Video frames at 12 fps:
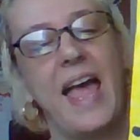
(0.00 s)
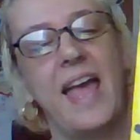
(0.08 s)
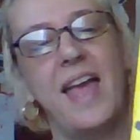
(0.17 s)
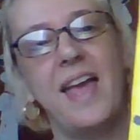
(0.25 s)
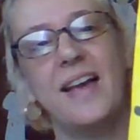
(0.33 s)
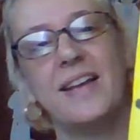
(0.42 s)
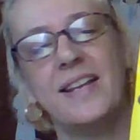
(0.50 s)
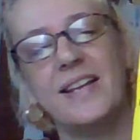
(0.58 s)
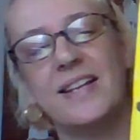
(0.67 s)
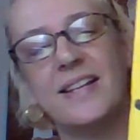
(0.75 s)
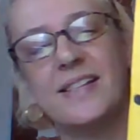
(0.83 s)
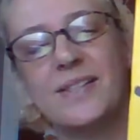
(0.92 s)
and
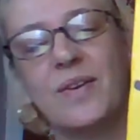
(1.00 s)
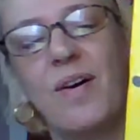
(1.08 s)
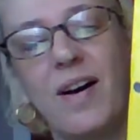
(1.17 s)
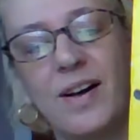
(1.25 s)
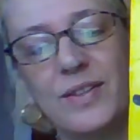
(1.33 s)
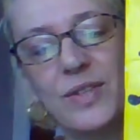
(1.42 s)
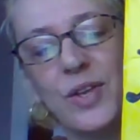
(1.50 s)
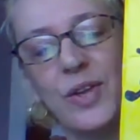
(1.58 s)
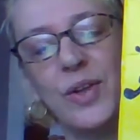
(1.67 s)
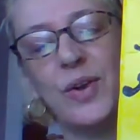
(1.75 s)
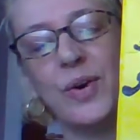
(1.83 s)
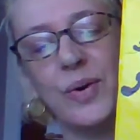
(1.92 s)
it is called
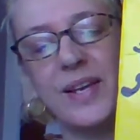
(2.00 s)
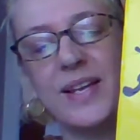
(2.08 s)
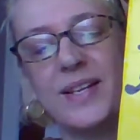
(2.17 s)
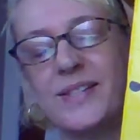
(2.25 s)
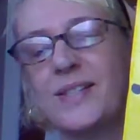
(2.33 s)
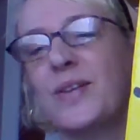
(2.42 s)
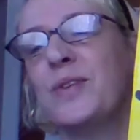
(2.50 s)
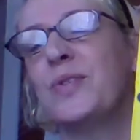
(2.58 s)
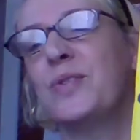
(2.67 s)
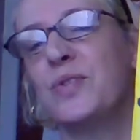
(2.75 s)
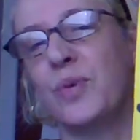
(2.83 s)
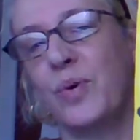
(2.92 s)
Curious
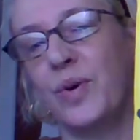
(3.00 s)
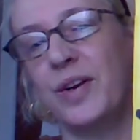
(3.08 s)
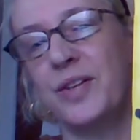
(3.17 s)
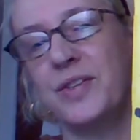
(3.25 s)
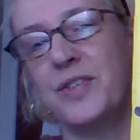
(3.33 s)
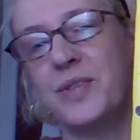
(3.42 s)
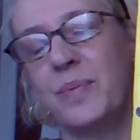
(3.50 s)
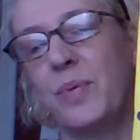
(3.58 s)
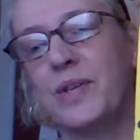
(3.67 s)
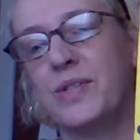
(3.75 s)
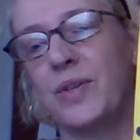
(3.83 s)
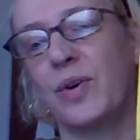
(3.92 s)
George,
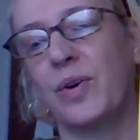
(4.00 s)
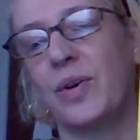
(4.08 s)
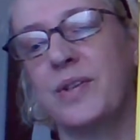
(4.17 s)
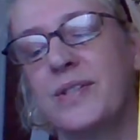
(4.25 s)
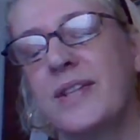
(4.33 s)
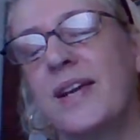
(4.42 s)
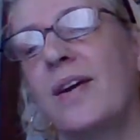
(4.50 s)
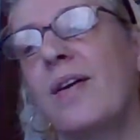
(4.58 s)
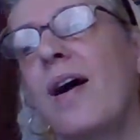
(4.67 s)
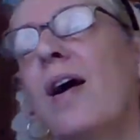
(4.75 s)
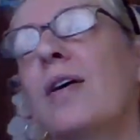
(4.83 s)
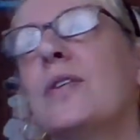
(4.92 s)
boys and girls.
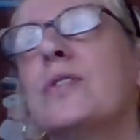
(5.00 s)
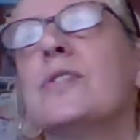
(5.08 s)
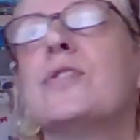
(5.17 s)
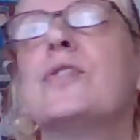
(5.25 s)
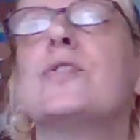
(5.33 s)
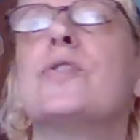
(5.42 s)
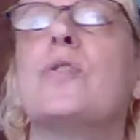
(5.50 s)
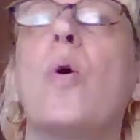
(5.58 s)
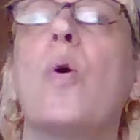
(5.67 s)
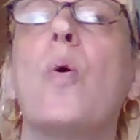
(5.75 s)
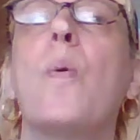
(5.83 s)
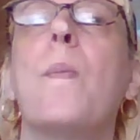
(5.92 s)
There are
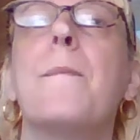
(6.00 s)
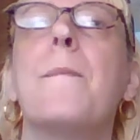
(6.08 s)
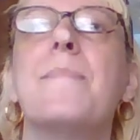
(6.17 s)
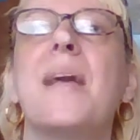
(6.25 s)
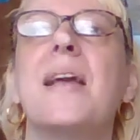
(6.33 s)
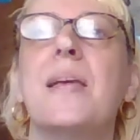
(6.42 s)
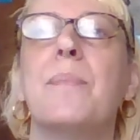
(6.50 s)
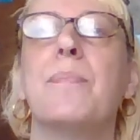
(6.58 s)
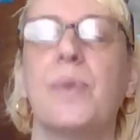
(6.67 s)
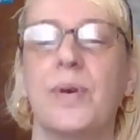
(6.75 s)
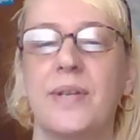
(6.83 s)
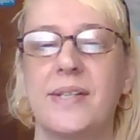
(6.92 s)
so many
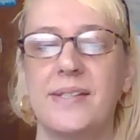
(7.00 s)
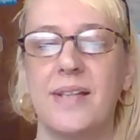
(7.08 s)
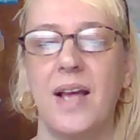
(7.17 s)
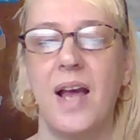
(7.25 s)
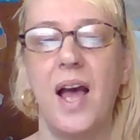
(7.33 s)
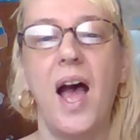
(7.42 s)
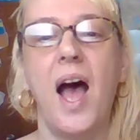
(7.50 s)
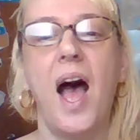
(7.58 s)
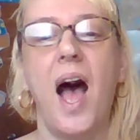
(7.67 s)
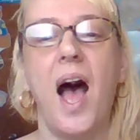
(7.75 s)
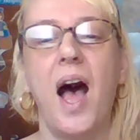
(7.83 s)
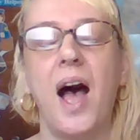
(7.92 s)
books
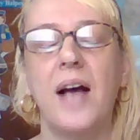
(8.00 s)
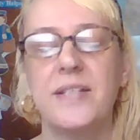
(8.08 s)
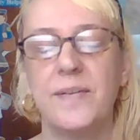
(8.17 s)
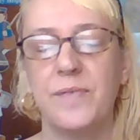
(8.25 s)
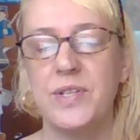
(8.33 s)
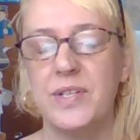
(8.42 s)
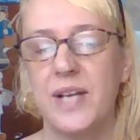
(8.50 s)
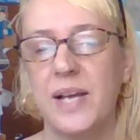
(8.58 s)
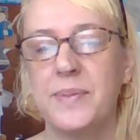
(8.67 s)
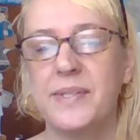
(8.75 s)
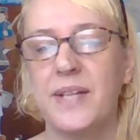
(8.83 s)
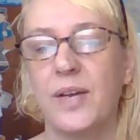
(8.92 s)
on different
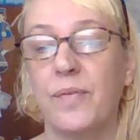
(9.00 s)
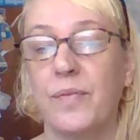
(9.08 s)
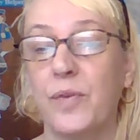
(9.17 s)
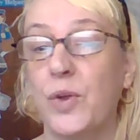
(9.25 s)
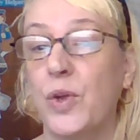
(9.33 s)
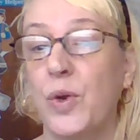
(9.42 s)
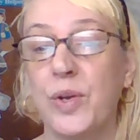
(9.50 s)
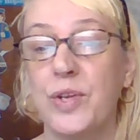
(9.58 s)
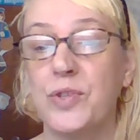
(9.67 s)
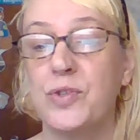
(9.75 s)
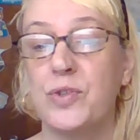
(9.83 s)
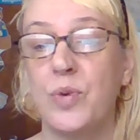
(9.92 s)
types on
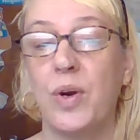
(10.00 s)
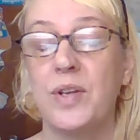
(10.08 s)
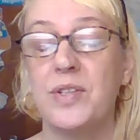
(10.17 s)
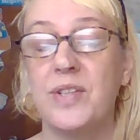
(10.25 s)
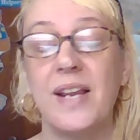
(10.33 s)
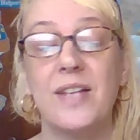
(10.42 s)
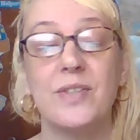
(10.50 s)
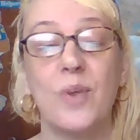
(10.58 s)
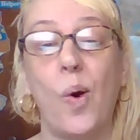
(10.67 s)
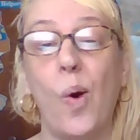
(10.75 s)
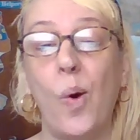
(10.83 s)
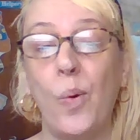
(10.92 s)
Curious George, and he's
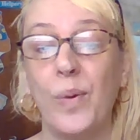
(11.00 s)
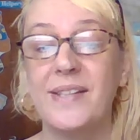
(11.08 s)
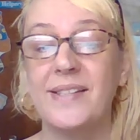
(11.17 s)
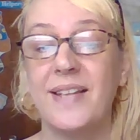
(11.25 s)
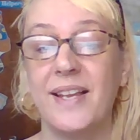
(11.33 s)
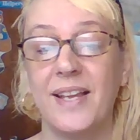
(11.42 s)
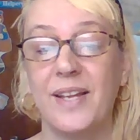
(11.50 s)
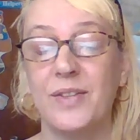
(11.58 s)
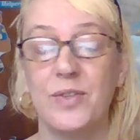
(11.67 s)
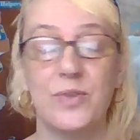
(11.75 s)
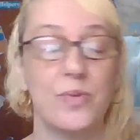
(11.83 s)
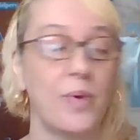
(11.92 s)
always getting
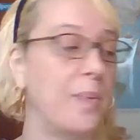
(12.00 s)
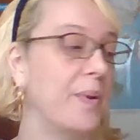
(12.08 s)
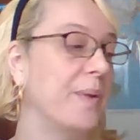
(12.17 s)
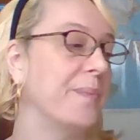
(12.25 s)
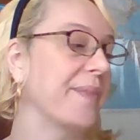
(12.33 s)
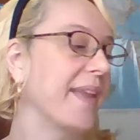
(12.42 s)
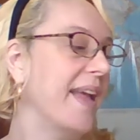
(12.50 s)
into trouble.